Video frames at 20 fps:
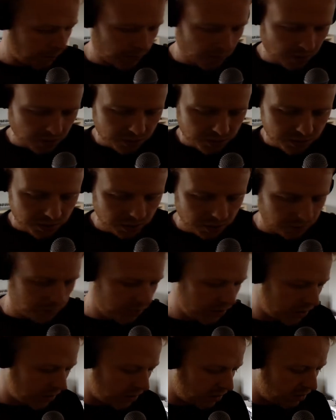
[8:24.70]

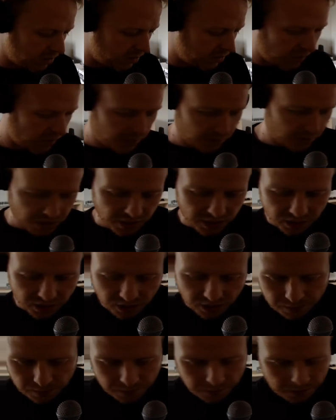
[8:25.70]
something very
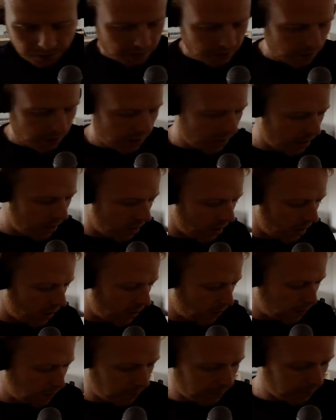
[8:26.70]

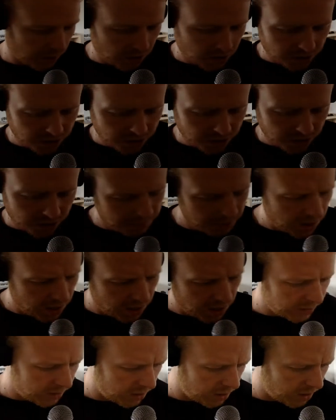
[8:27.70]
kind of
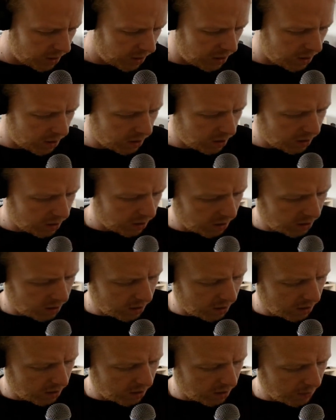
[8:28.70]
hypnotic,
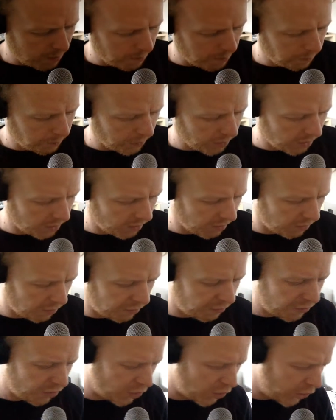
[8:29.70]

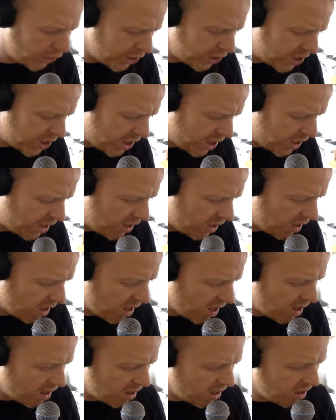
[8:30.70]
flirty,
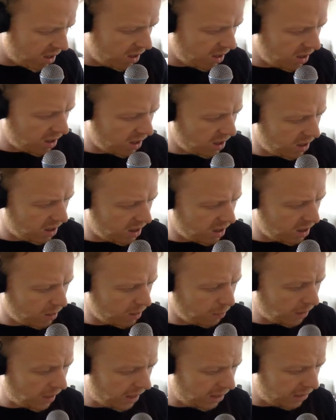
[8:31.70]

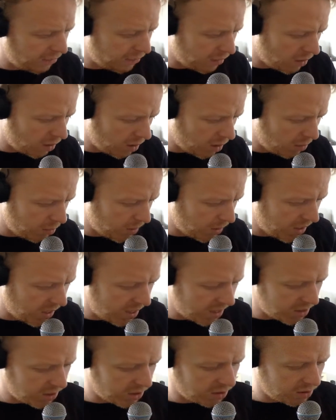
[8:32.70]
playful, but
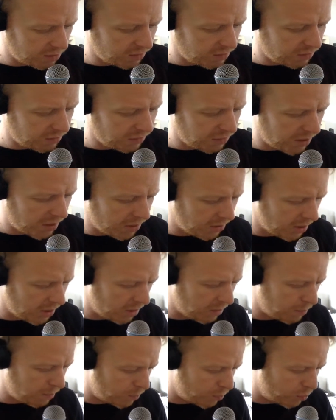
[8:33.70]
yes,
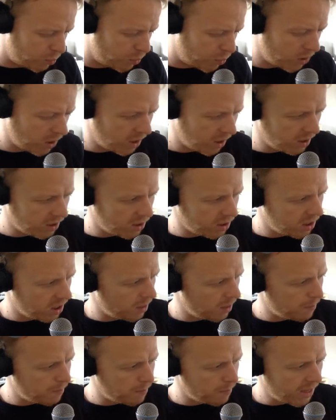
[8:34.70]
very
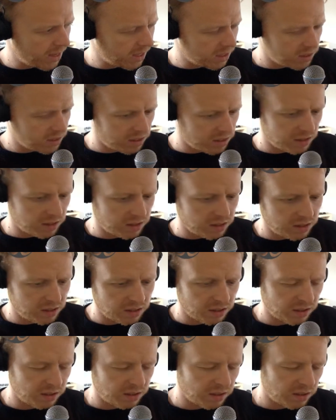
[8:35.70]
brilliantly mixed.
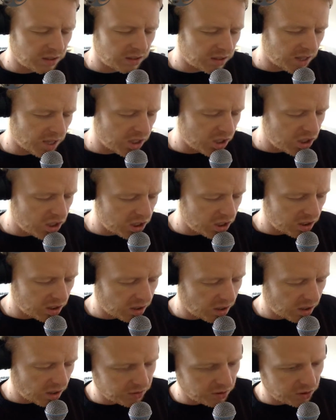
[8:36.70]
The tension
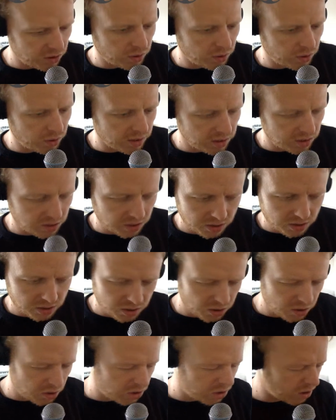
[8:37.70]
of the track is
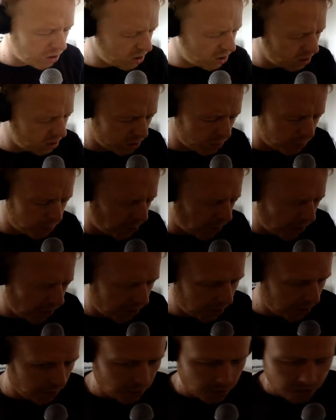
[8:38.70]
just spot
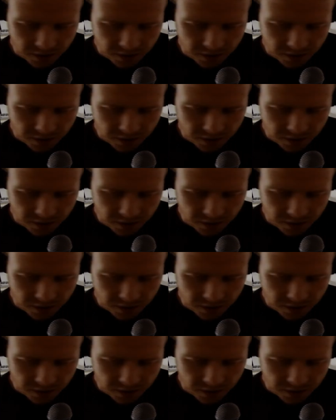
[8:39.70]
on,